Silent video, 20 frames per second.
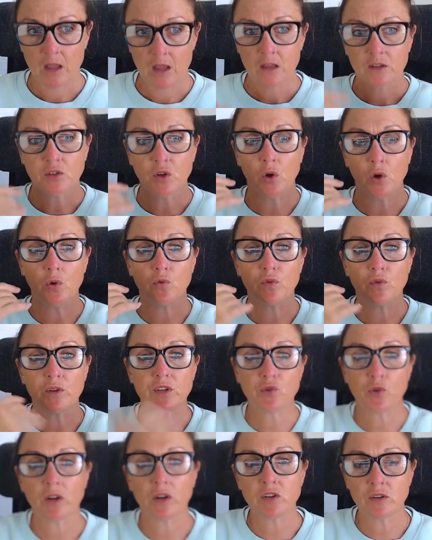So
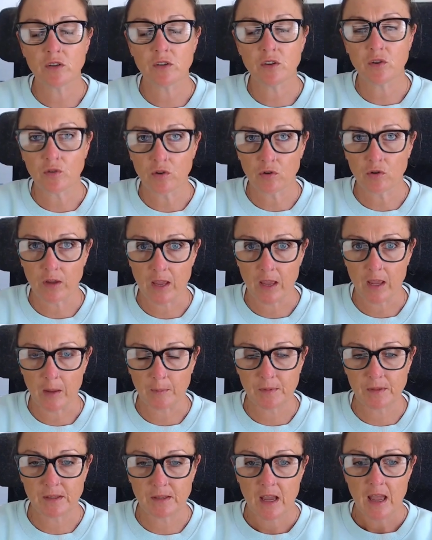restriction through your
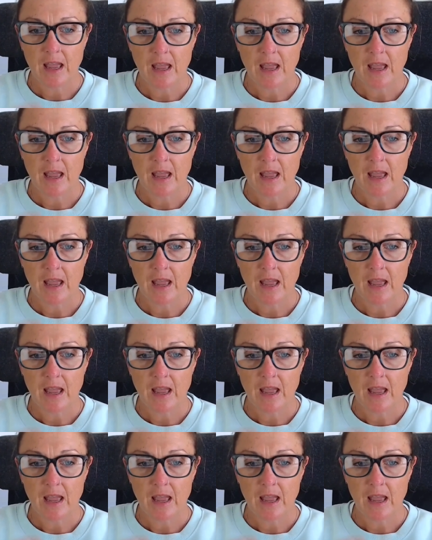hips